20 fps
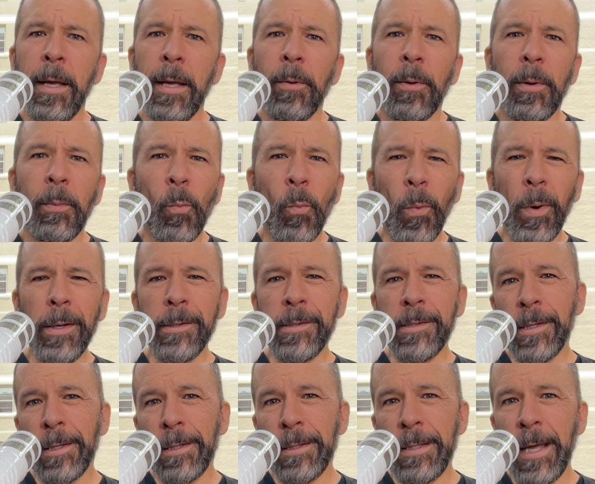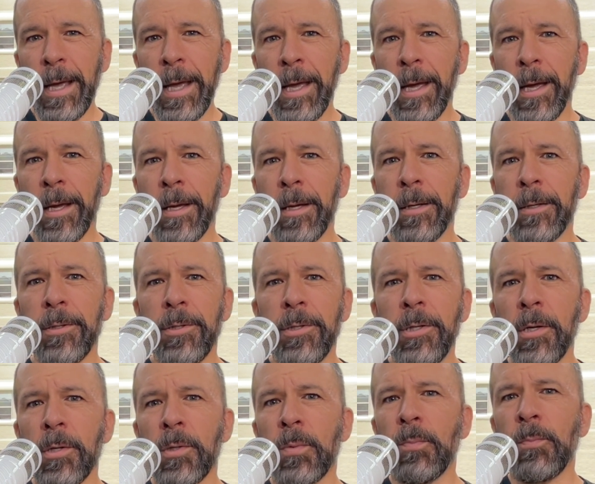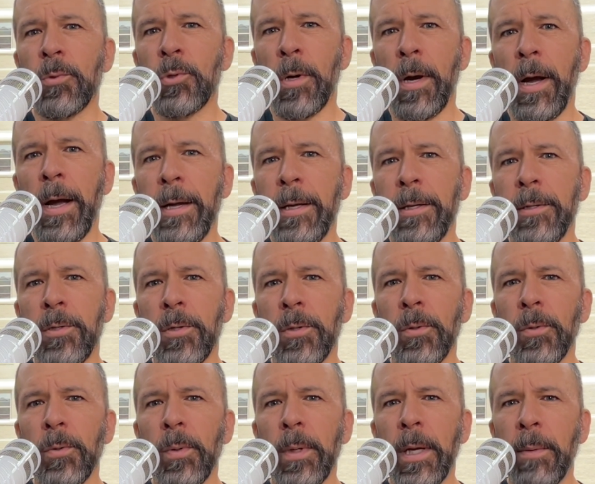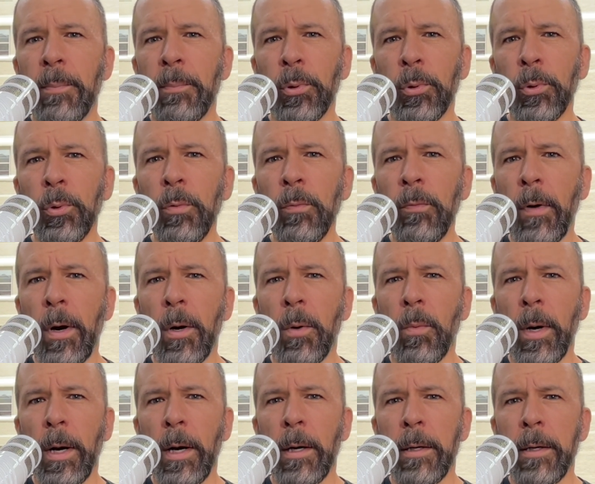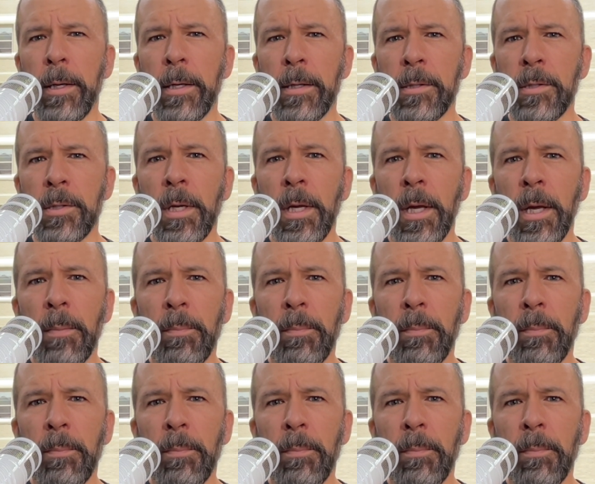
once a day just trying to improve our awareness,